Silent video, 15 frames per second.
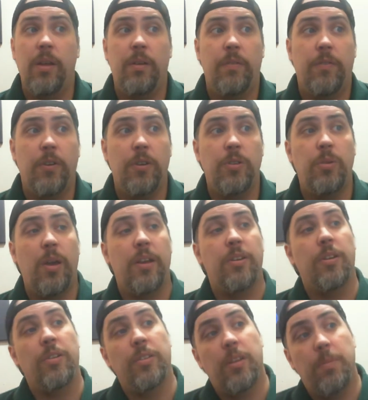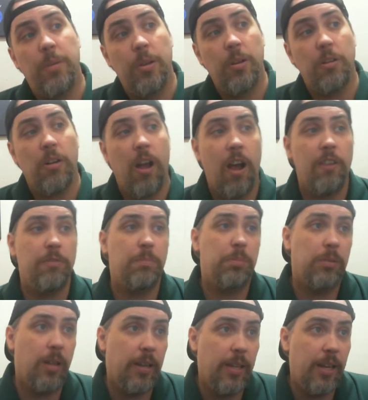first you had to turn the computer off,
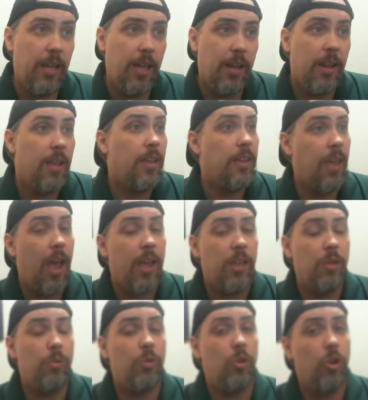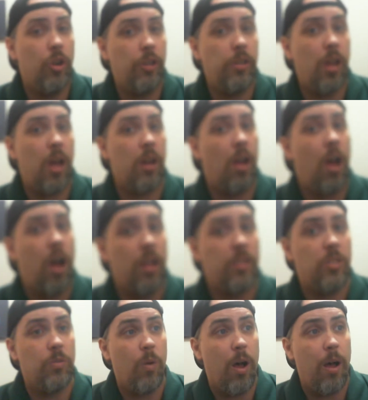plug it in. Yeah, you could not hot
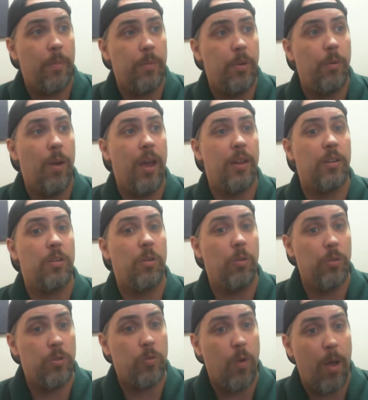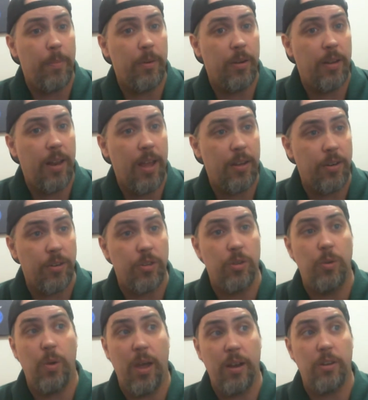swap. You had to cold swap your connector, so
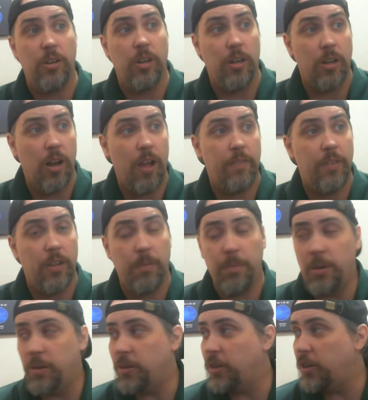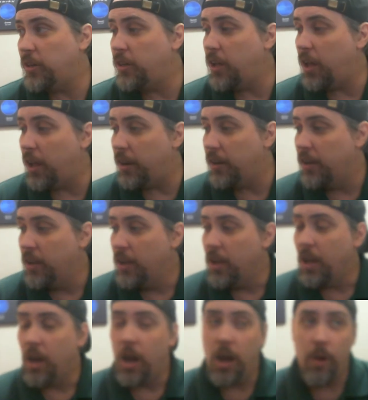you had to turn off your computer, turn it on.
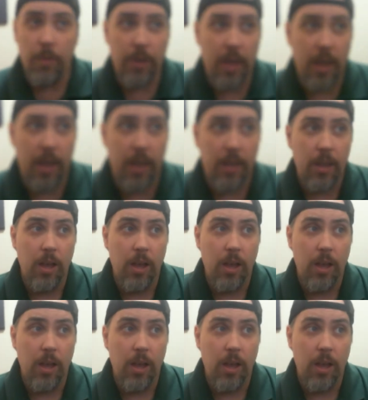Okay.